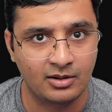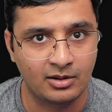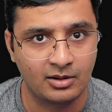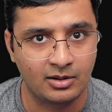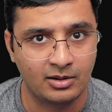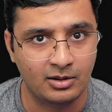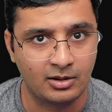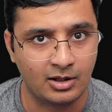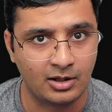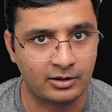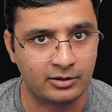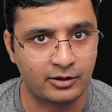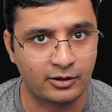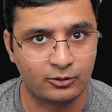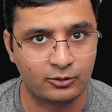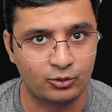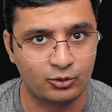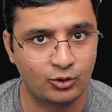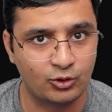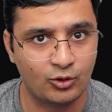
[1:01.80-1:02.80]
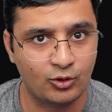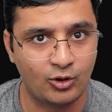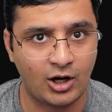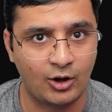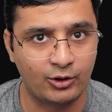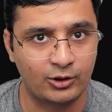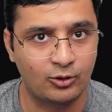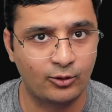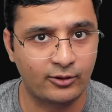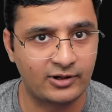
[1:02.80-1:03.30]
And just to show you how it
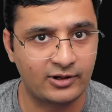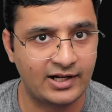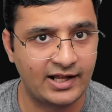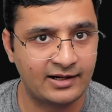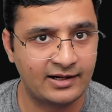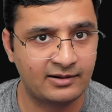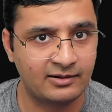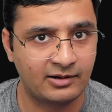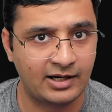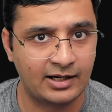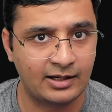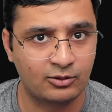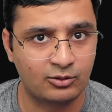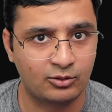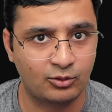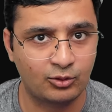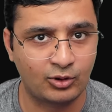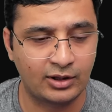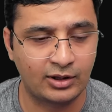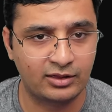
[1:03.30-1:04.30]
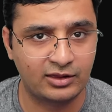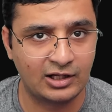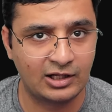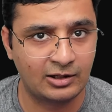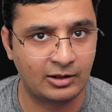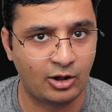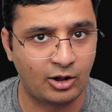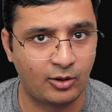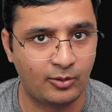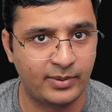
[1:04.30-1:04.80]
looks like, right? So you can see
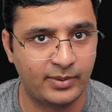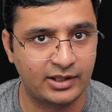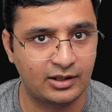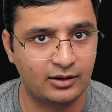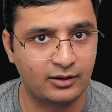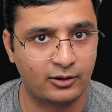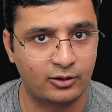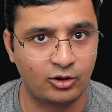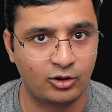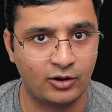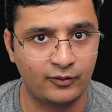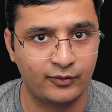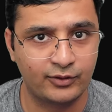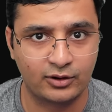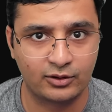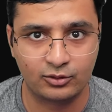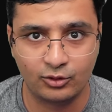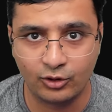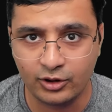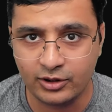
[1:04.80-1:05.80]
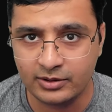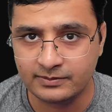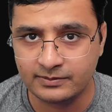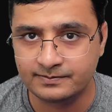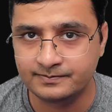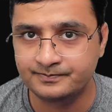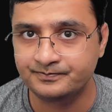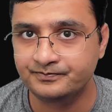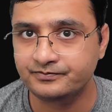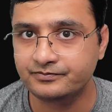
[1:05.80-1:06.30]
now Bun is installed, which is good.
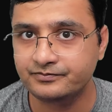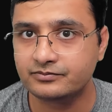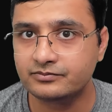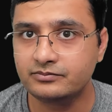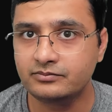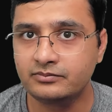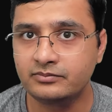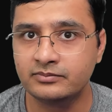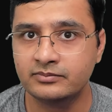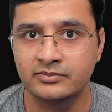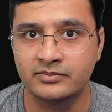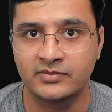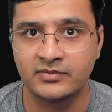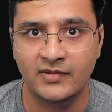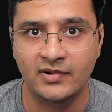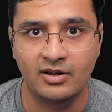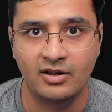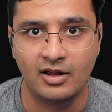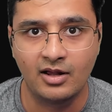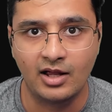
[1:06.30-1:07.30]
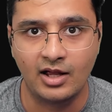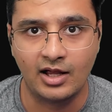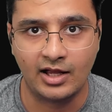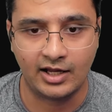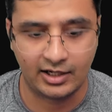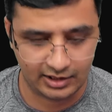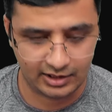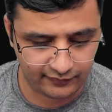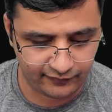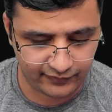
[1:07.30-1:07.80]
And
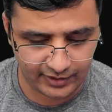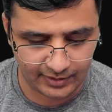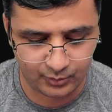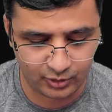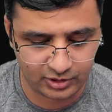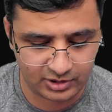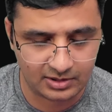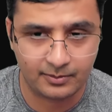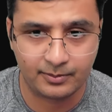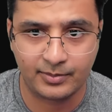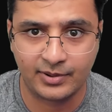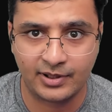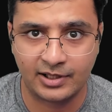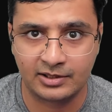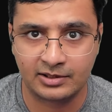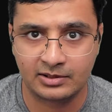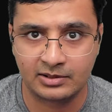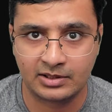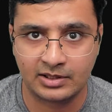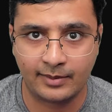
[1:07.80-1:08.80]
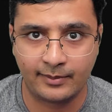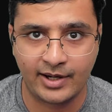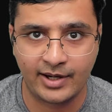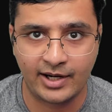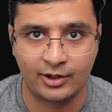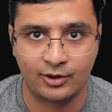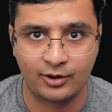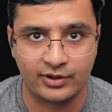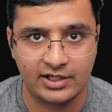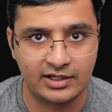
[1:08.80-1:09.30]
if I put Bun command over
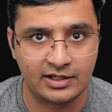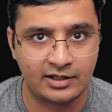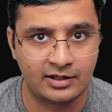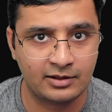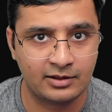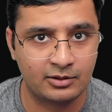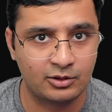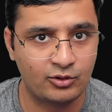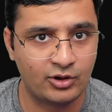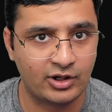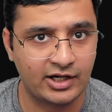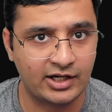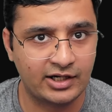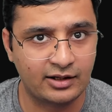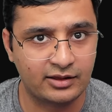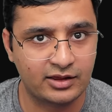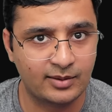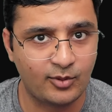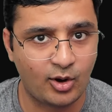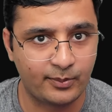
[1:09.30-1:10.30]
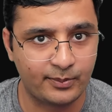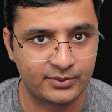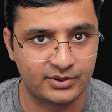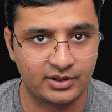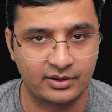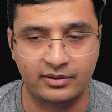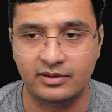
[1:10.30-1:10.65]
here, you are getting some options.